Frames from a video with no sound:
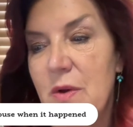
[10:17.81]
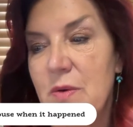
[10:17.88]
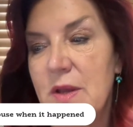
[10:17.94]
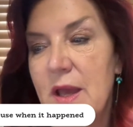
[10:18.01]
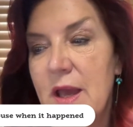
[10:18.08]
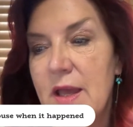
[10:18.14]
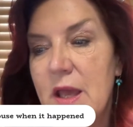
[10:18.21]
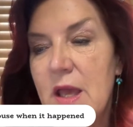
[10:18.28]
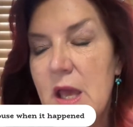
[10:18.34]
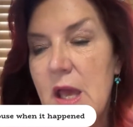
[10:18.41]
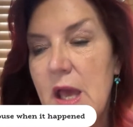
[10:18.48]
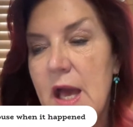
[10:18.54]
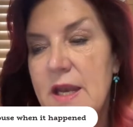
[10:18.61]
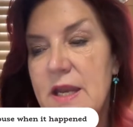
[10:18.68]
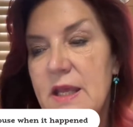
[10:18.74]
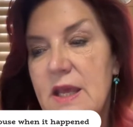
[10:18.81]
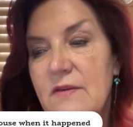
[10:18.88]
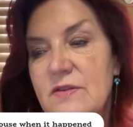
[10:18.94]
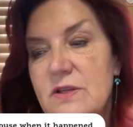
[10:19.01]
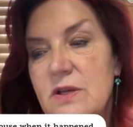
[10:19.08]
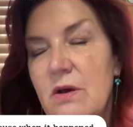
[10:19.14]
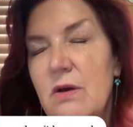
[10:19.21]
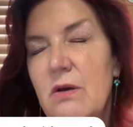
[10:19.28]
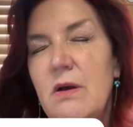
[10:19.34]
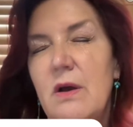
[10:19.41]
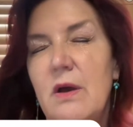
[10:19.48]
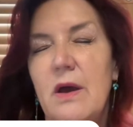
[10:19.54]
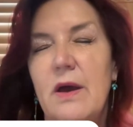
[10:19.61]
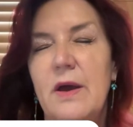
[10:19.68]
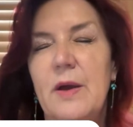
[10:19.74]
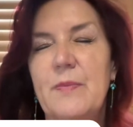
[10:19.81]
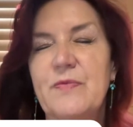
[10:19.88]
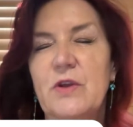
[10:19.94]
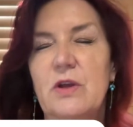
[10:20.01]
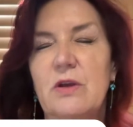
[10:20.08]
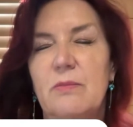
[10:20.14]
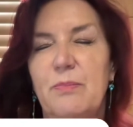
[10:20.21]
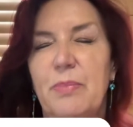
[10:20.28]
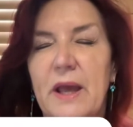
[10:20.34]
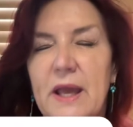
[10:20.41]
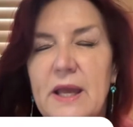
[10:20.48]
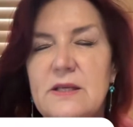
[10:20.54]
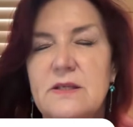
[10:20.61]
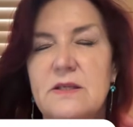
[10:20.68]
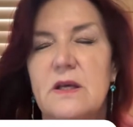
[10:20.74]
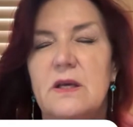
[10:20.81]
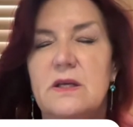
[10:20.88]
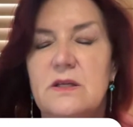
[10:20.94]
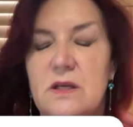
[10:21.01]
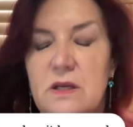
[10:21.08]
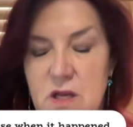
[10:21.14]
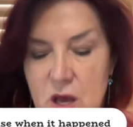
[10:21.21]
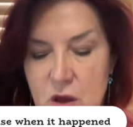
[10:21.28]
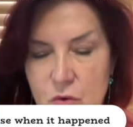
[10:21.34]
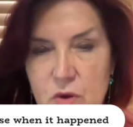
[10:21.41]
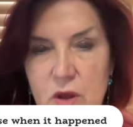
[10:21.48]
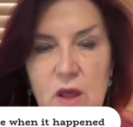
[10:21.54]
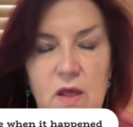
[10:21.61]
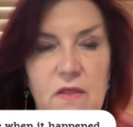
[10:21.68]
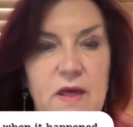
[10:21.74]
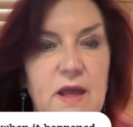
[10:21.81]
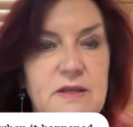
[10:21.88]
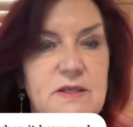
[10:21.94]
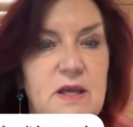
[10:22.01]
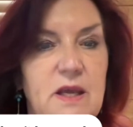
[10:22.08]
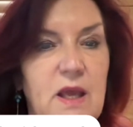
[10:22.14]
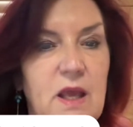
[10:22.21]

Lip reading: Okay, and it gives her peace to know that